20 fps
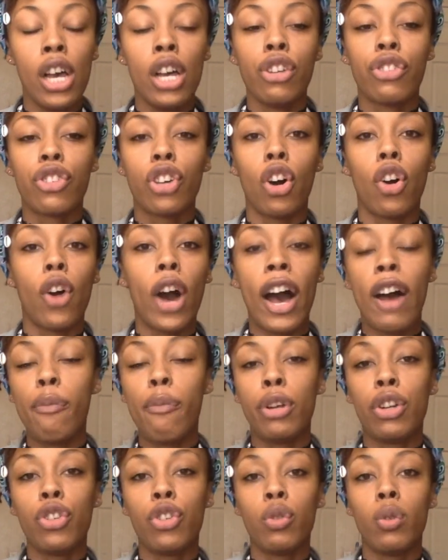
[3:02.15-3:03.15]
So I've
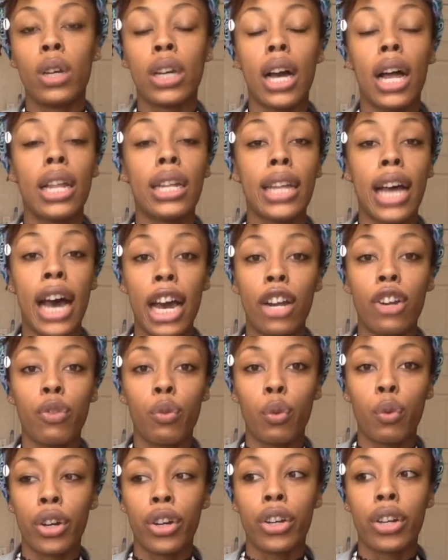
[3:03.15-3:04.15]
been doing a lot of
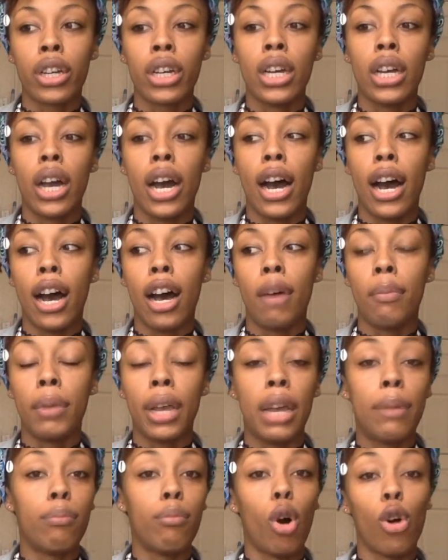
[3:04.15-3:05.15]
work
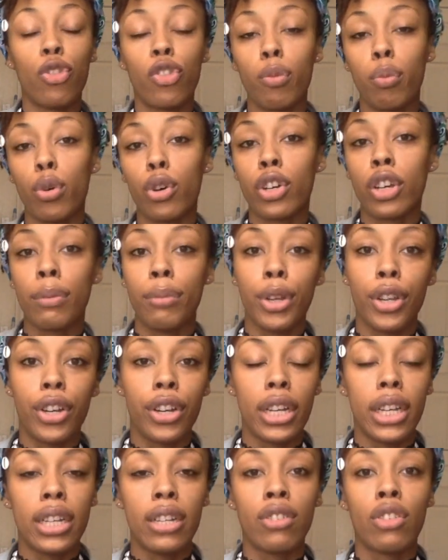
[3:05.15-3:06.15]
in multiple
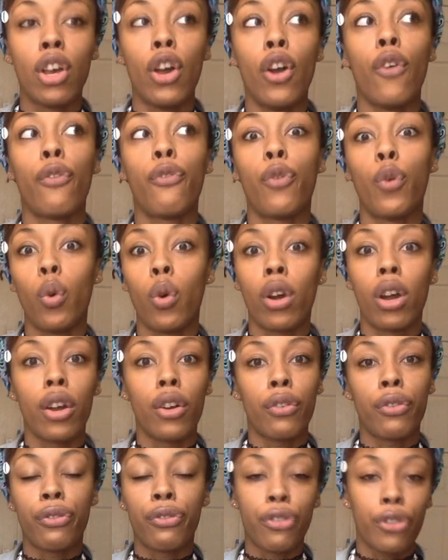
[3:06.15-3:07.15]
communities
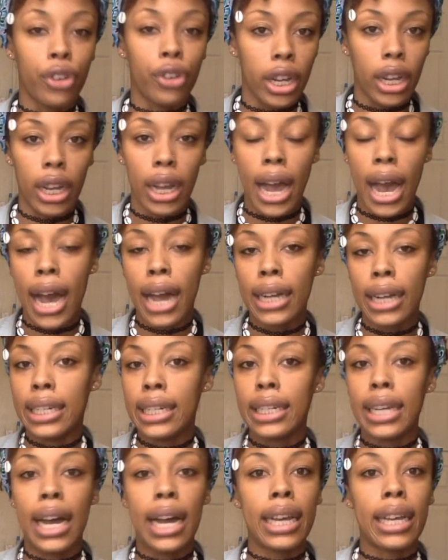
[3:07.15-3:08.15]
for free. I
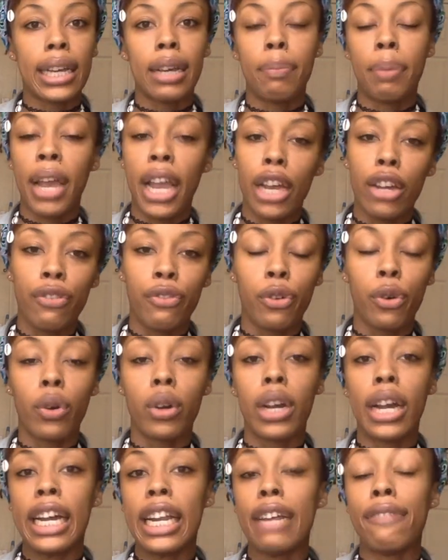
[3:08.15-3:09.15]
did not get paid
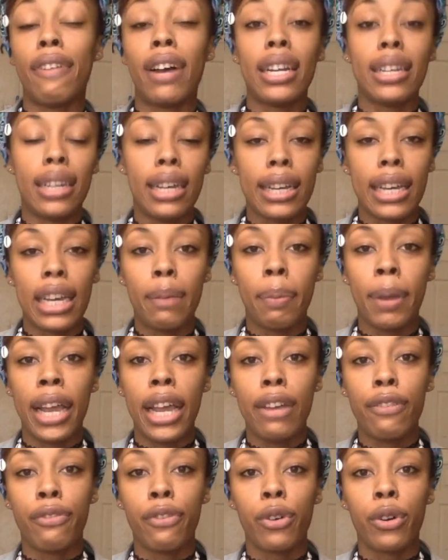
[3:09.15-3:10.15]
for it, and if I did get
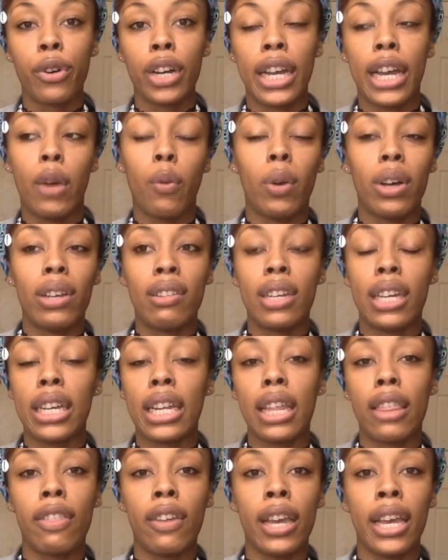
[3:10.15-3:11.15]
paid for it, it wasn't
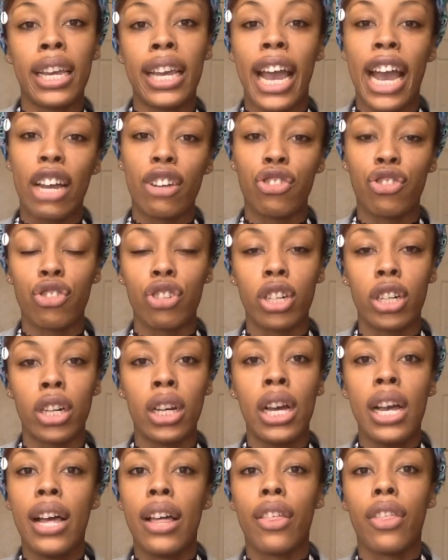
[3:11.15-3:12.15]
anything
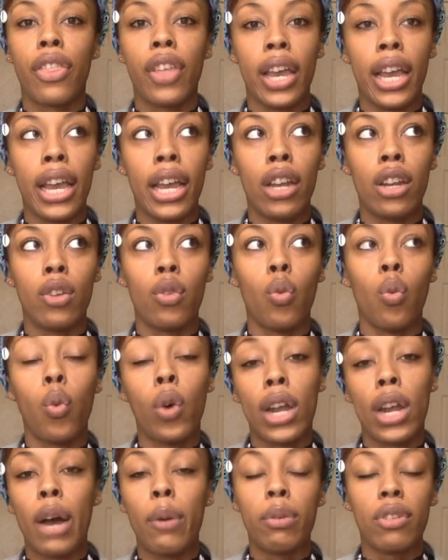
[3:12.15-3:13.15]
extra than
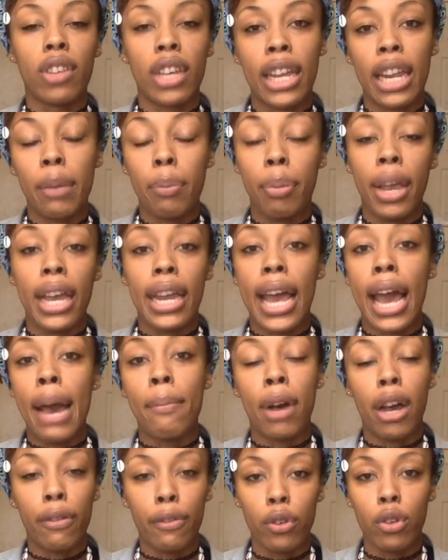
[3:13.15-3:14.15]
what I was getting paid at
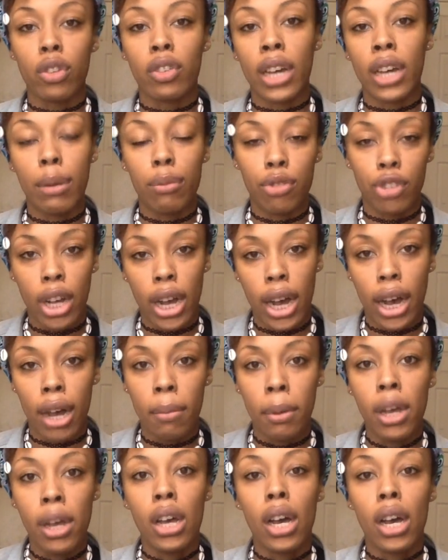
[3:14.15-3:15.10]
my full-time job.